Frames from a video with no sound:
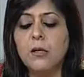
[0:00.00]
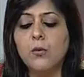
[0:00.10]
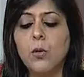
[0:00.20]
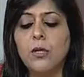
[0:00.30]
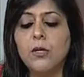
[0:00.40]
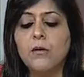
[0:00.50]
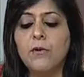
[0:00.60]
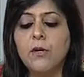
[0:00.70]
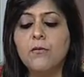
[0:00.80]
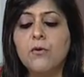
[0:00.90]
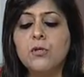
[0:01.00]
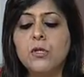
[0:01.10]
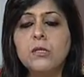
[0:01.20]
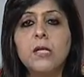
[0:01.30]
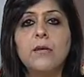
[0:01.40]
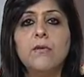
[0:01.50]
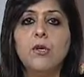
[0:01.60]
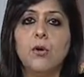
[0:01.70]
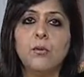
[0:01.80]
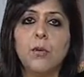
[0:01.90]
a quality workforce is then we
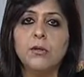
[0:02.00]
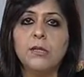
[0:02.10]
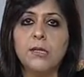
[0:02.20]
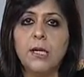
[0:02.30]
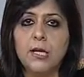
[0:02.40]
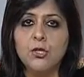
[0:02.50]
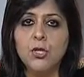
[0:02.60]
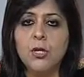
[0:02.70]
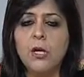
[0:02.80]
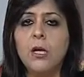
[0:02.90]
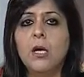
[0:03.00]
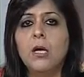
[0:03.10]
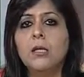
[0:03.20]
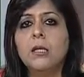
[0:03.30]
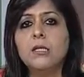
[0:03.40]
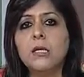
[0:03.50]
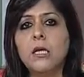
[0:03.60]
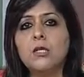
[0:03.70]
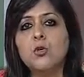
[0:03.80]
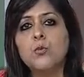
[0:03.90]
talk about the selection the
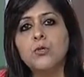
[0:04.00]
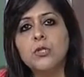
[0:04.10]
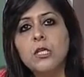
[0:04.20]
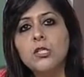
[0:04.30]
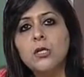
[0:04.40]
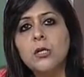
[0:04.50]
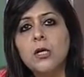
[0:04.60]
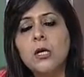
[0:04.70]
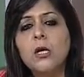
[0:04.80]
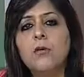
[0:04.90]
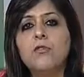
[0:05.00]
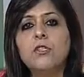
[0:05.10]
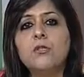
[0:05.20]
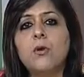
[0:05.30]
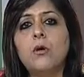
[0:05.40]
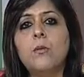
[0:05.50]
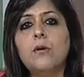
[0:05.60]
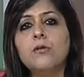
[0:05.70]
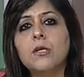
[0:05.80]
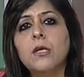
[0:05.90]
selection procedure which is all
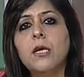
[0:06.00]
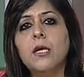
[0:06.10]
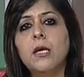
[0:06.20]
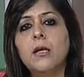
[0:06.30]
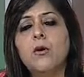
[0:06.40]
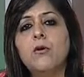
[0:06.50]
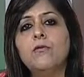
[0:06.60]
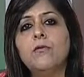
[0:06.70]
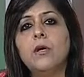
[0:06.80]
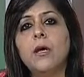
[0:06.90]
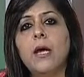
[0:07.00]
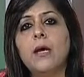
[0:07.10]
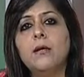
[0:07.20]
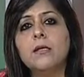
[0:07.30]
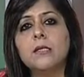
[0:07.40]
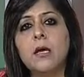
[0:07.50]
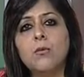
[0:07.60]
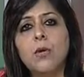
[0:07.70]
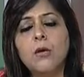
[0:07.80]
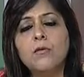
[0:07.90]
about screening of uh, and
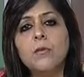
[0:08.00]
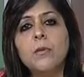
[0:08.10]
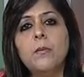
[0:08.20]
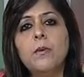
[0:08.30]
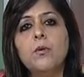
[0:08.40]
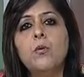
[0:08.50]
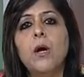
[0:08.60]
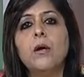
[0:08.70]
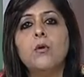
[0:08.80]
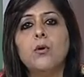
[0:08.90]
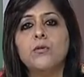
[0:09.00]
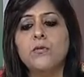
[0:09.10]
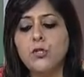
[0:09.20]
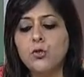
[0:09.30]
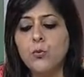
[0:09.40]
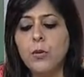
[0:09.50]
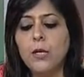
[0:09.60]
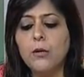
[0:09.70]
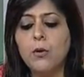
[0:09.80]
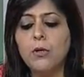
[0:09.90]
discounting of the people who are not fit to be
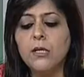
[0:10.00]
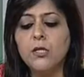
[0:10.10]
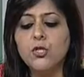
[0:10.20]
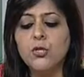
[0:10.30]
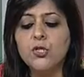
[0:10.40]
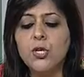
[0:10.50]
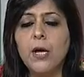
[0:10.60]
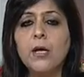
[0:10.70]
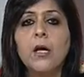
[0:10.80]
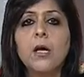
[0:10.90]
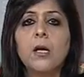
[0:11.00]
an organization check